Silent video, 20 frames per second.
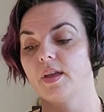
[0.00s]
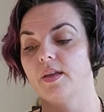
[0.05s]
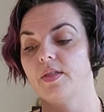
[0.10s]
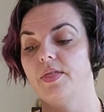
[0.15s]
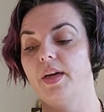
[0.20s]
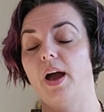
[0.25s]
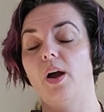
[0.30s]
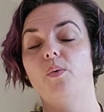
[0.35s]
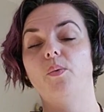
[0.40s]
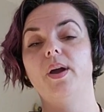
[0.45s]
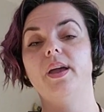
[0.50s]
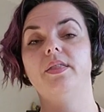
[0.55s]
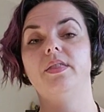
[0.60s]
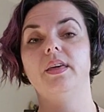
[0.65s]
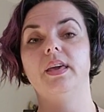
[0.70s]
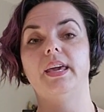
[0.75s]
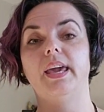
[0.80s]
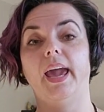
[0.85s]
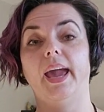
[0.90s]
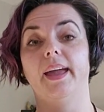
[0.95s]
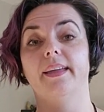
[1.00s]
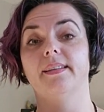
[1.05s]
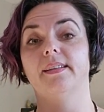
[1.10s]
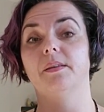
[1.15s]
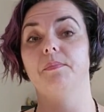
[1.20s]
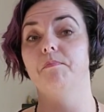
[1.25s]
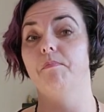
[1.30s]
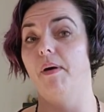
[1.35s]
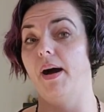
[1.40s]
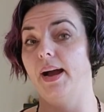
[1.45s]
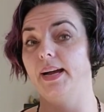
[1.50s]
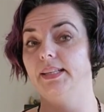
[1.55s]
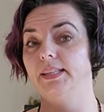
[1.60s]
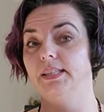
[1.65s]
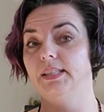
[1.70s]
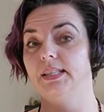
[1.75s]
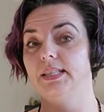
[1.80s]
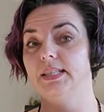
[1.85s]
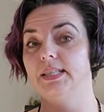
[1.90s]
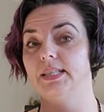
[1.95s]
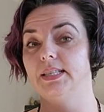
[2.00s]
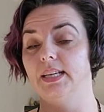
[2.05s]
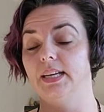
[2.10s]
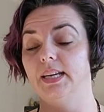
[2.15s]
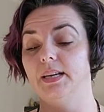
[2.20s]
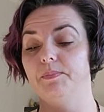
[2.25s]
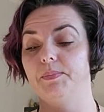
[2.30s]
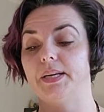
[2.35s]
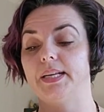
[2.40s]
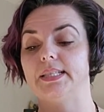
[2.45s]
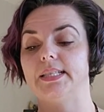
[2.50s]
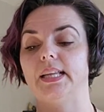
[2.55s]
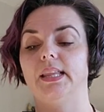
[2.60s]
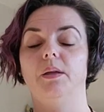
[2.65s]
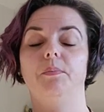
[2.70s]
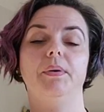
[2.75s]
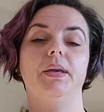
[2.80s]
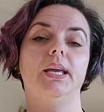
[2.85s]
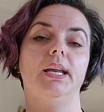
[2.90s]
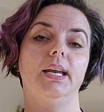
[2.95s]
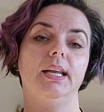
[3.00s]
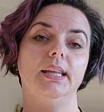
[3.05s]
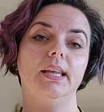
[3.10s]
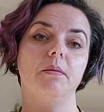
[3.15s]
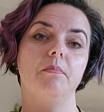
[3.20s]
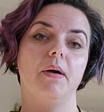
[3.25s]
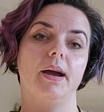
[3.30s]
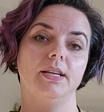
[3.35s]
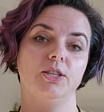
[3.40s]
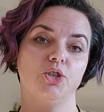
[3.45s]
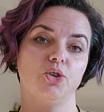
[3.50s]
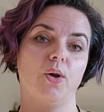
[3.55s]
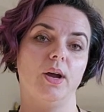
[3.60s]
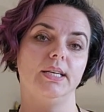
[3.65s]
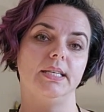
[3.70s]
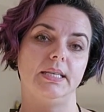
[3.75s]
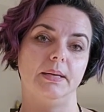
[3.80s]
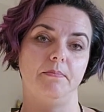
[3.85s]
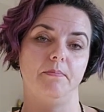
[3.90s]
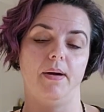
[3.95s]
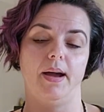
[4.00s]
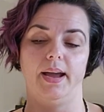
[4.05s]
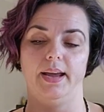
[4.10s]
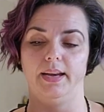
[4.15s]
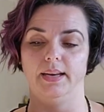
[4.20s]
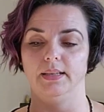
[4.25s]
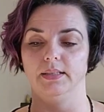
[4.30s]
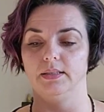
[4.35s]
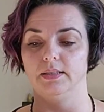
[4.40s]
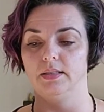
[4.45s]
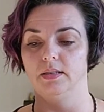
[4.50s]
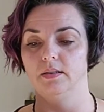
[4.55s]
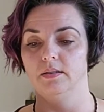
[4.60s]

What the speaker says: That way they can't bite the stick, because at the beginning they might try to bite it.